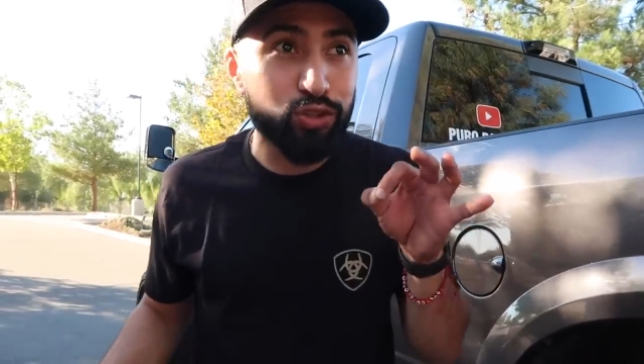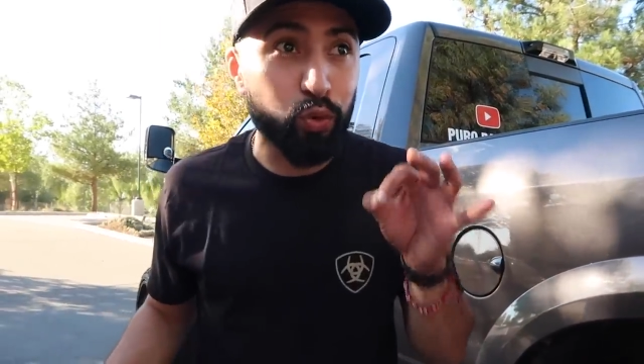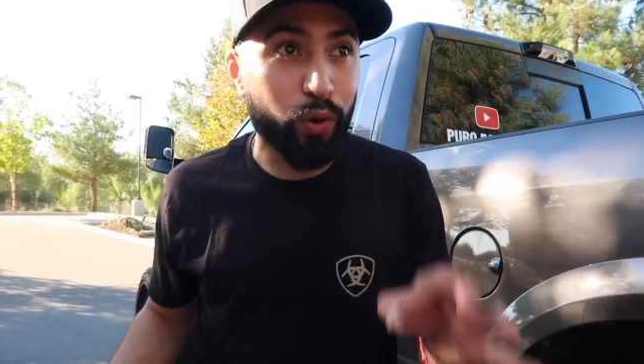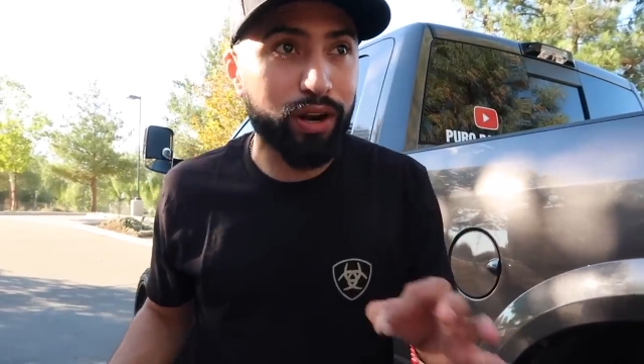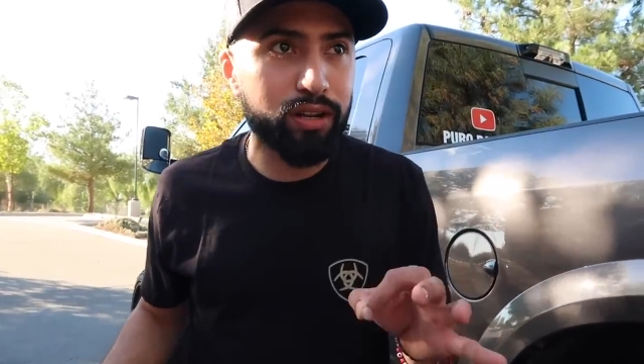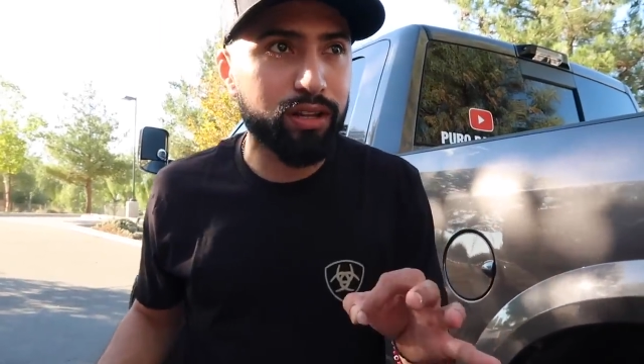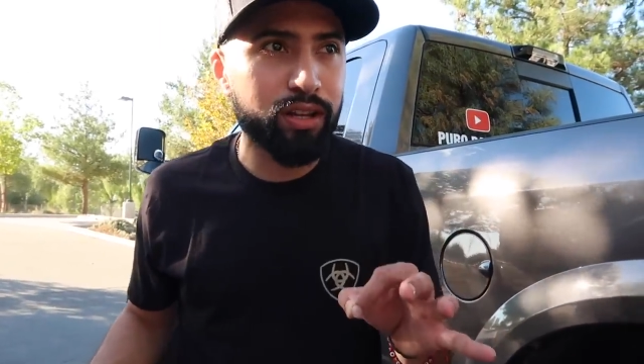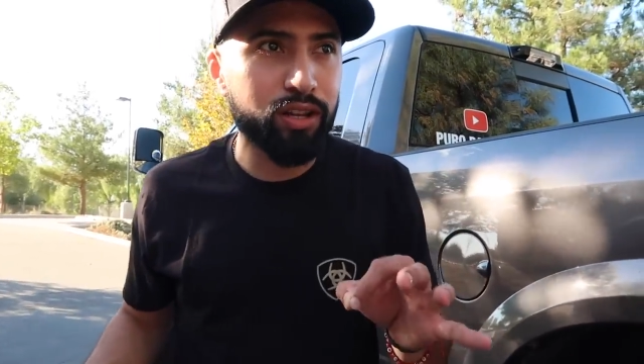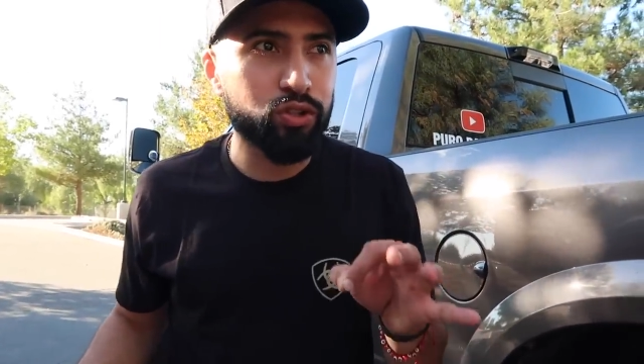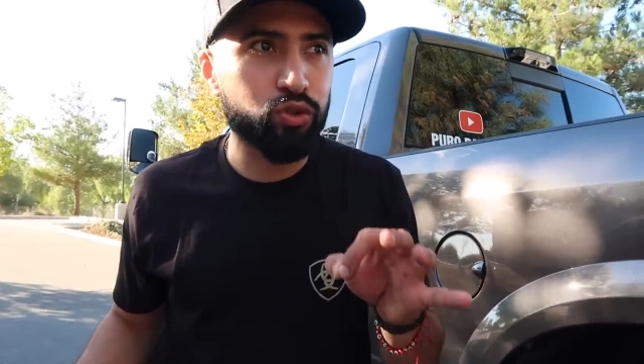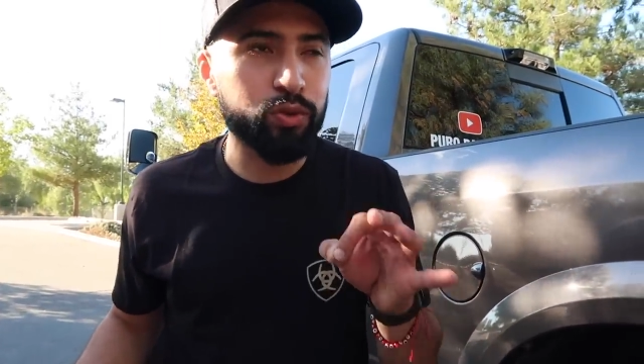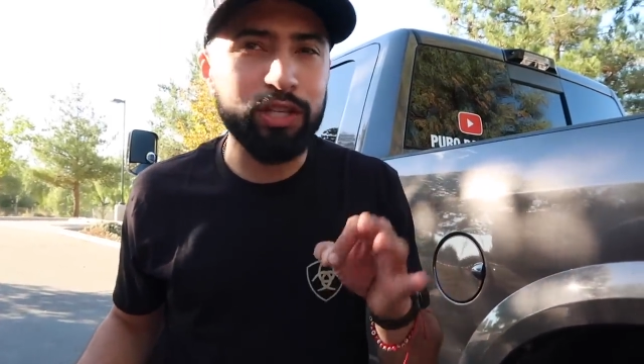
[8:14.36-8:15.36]

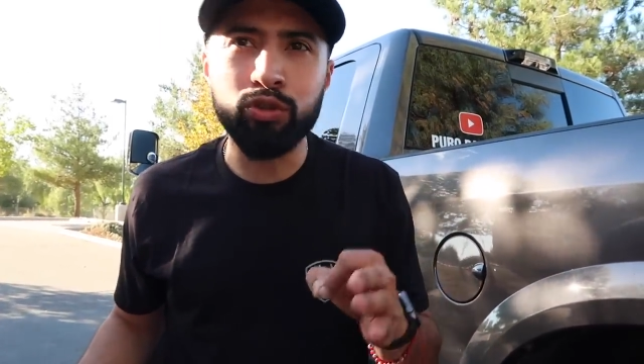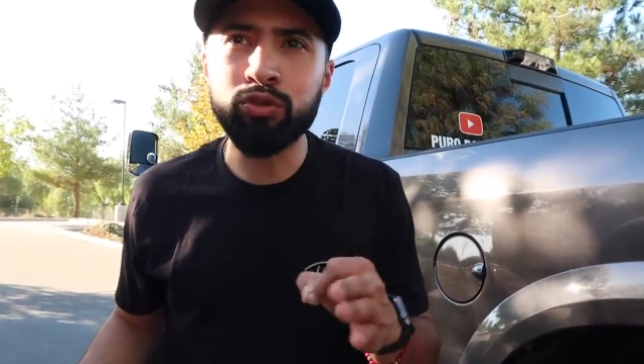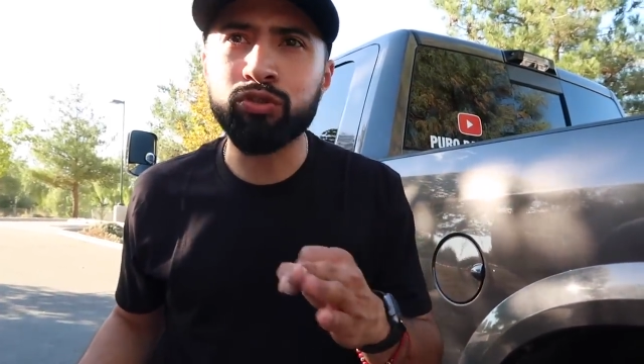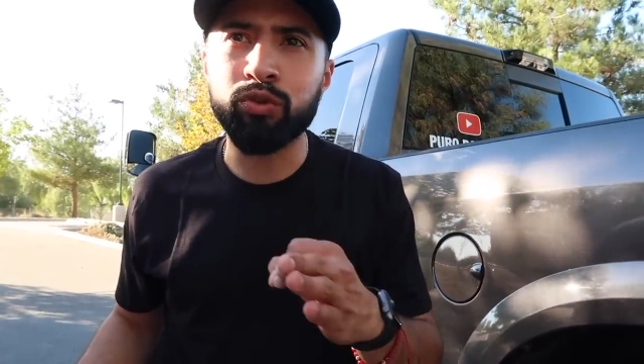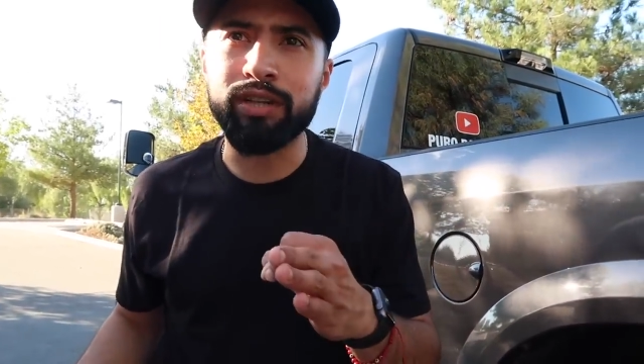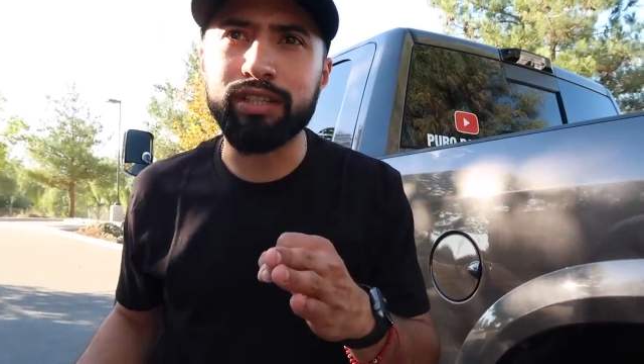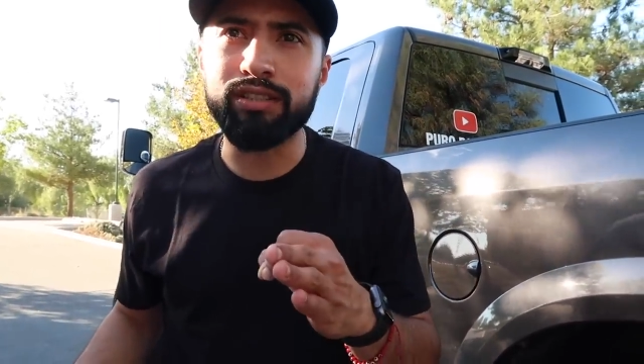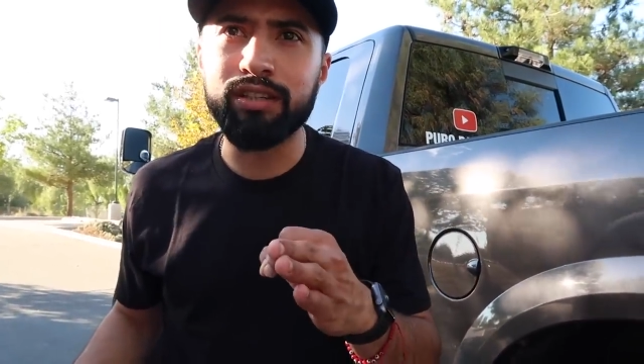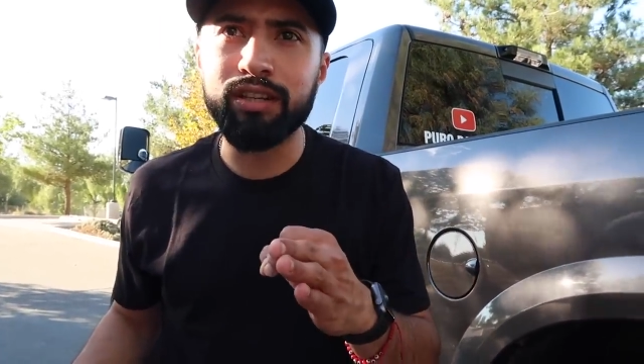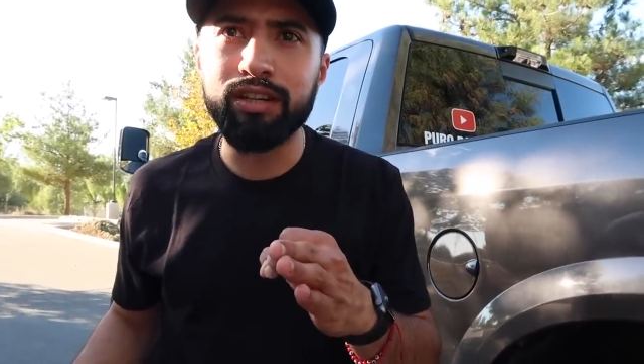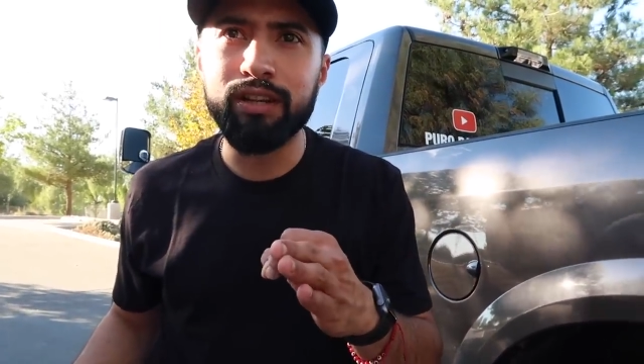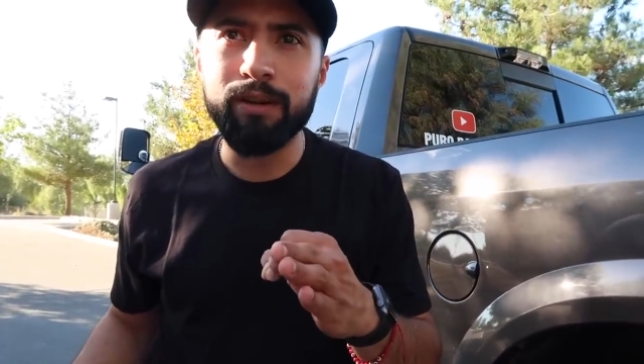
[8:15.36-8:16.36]

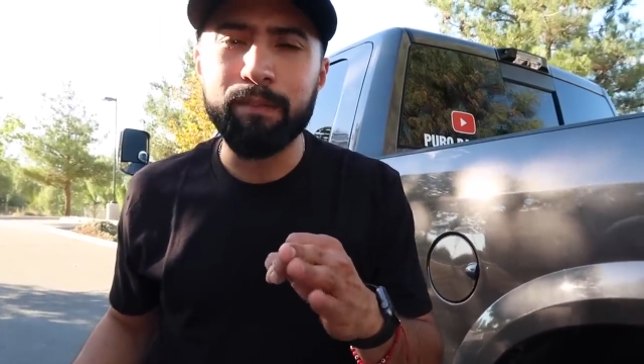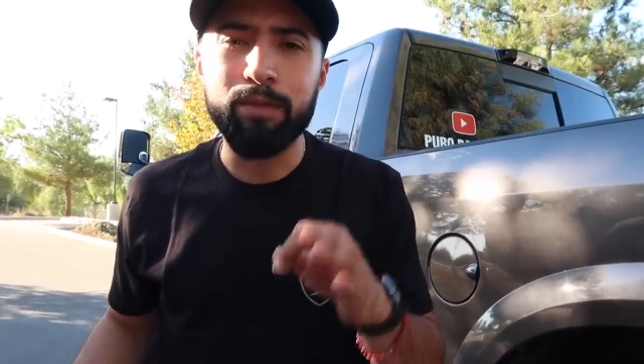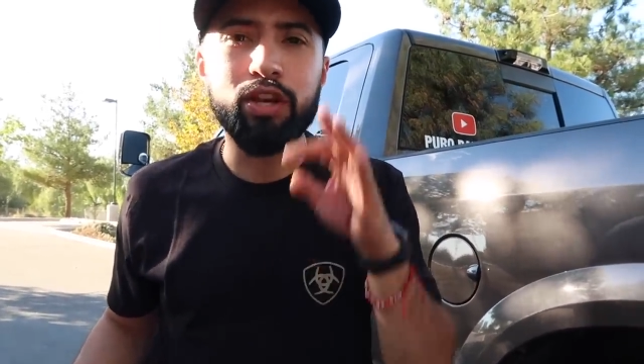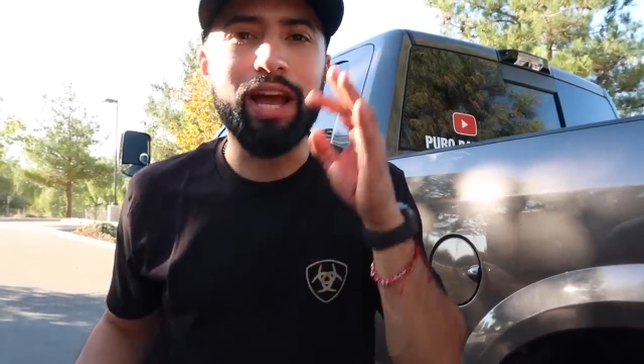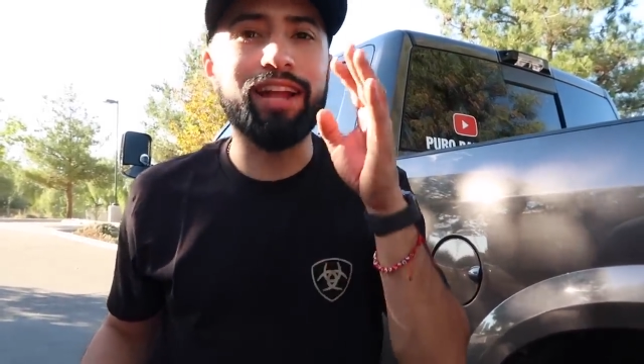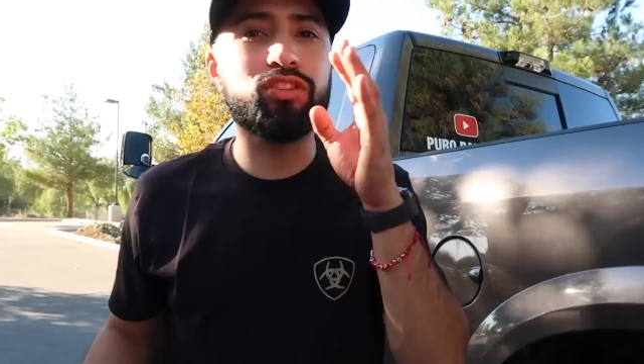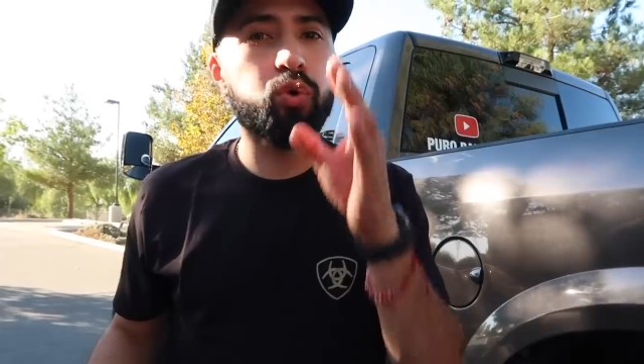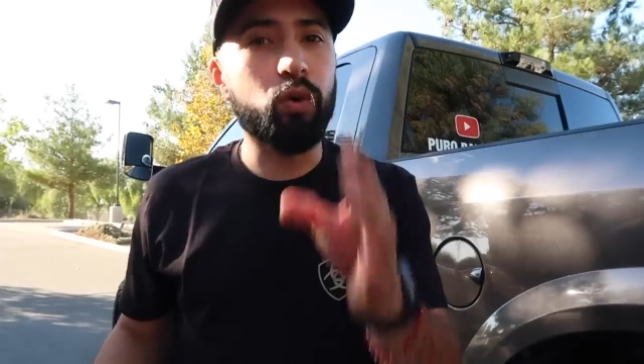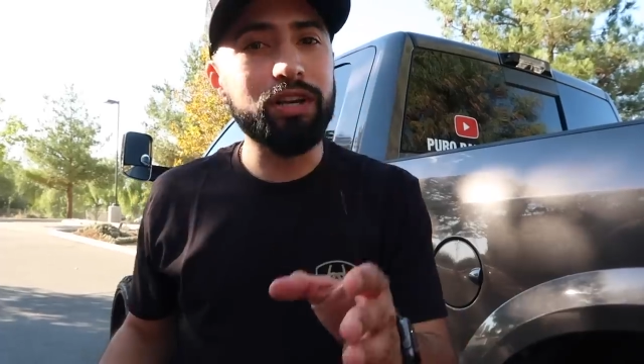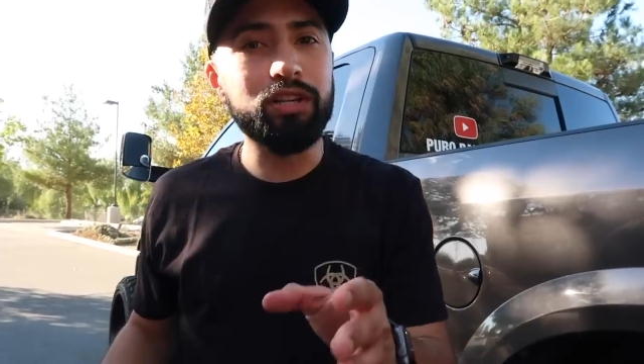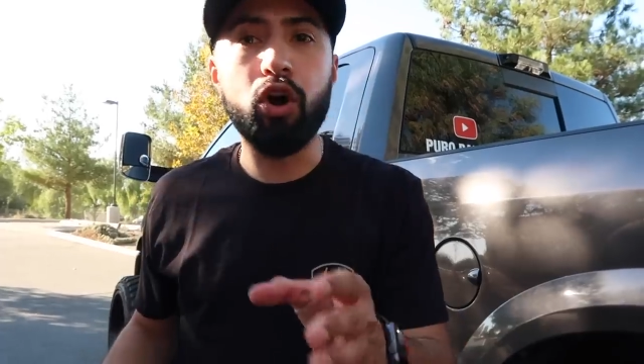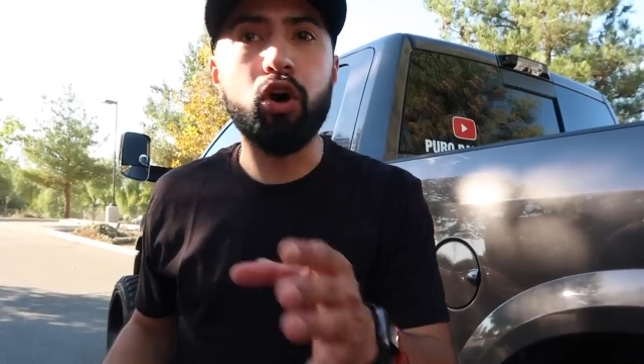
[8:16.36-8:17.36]
by 10s. I had
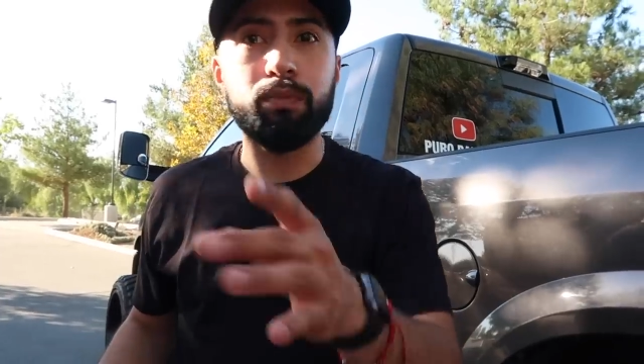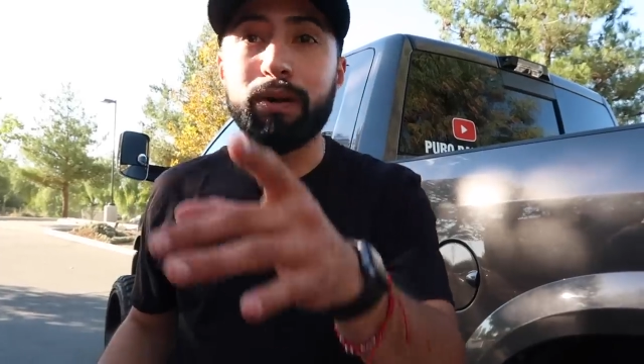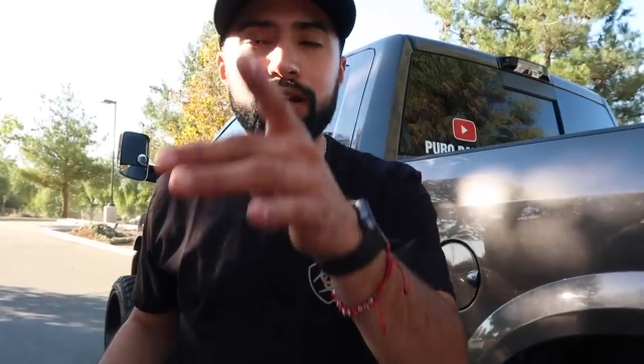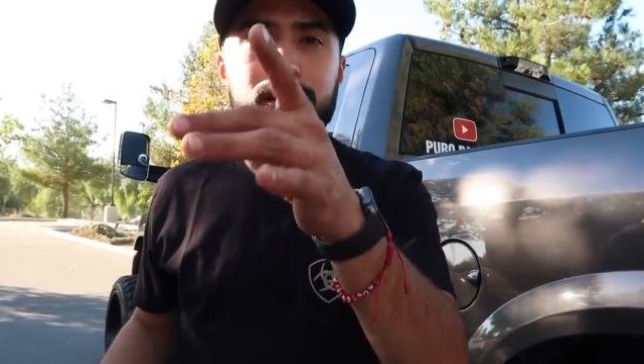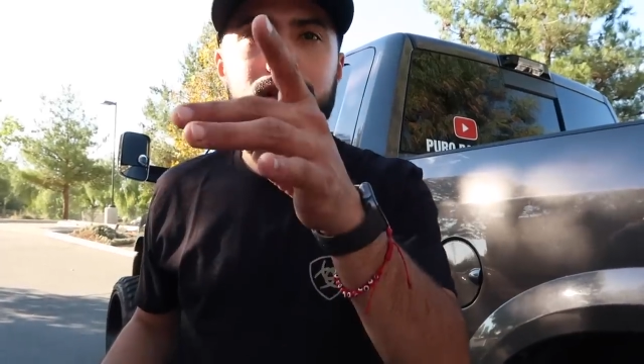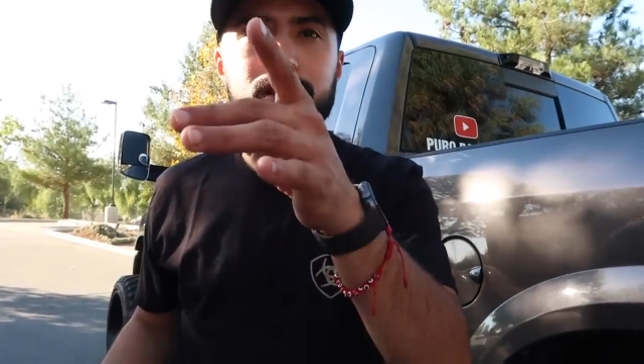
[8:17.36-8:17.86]
20, no, but,